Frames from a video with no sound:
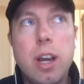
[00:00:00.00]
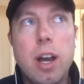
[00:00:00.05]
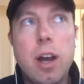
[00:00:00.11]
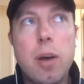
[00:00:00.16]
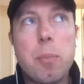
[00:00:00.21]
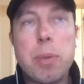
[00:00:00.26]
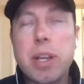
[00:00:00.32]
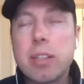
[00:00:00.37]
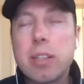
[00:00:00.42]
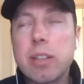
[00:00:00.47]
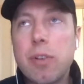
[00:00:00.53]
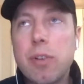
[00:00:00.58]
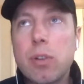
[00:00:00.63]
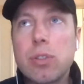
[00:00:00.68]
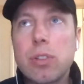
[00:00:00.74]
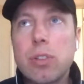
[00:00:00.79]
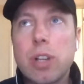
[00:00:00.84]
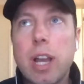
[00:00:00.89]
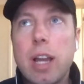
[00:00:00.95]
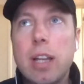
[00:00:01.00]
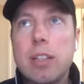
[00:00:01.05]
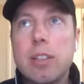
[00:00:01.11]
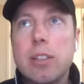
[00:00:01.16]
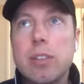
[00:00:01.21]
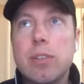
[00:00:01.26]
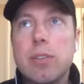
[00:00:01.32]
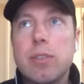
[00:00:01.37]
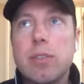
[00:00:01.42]
Because I've also
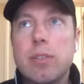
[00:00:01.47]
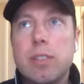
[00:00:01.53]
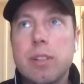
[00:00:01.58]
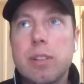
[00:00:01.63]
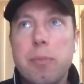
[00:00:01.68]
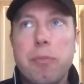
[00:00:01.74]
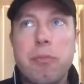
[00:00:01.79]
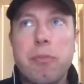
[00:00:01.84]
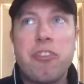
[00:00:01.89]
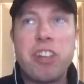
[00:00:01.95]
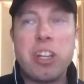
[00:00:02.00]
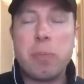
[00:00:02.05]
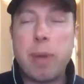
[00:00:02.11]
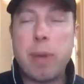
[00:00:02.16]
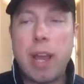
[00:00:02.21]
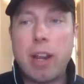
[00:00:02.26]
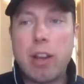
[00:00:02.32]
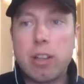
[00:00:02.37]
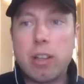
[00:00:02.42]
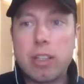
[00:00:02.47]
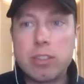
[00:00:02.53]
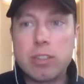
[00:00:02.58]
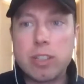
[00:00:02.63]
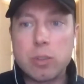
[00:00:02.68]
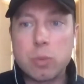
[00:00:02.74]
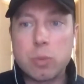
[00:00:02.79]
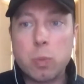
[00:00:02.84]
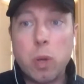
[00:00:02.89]
gotten some feedback on this
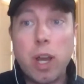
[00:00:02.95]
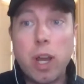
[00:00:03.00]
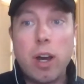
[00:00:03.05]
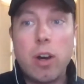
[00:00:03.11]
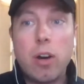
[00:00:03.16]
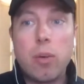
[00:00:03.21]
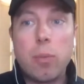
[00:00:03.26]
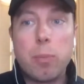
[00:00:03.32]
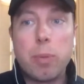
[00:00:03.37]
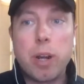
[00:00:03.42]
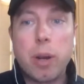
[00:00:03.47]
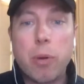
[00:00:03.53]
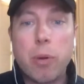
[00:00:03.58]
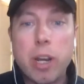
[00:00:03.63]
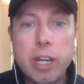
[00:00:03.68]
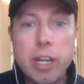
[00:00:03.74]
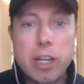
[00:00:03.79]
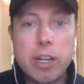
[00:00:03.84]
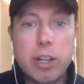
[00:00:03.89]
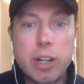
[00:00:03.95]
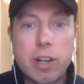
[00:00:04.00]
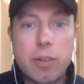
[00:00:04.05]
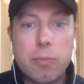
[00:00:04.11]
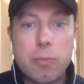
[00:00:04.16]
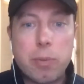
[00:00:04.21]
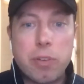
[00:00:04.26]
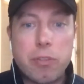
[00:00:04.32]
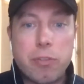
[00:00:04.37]
as well, but I wanted to hear
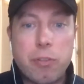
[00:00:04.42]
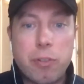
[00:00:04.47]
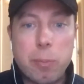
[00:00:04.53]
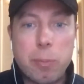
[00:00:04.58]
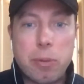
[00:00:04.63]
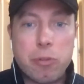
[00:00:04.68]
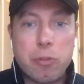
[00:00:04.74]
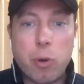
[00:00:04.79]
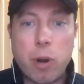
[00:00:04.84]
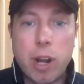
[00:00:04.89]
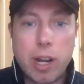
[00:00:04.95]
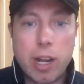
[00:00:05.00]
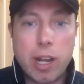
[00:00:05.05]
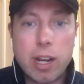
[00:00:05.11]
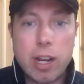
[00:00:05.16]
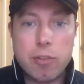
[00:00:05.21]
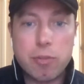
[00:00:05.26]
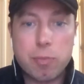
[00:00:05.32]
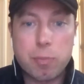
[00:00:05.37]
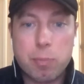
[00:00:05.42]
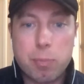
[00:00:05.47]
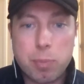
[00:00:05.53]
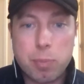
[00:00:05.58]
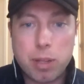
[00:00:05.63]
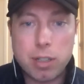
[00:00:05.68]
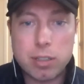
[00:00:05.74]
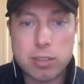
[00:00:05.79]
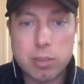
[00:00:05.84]
before I kind of
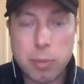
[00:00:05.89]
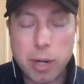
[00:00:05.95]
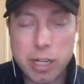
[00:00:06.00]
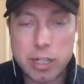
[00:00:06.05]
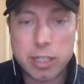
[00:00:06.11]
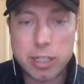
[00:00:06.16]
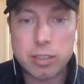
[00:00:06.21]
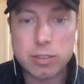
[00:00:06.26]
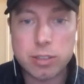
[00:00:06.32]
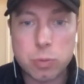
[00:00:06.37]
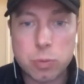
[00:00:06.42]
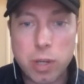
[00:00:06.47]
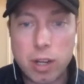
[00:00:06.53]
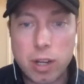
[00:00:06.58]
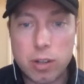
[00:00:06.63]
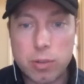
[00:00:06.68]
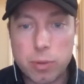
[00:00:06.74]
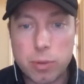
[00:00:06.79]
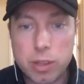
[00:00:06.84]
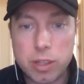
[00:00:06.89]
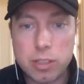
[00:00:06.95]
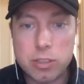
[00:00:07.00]
plug some ideas as well with this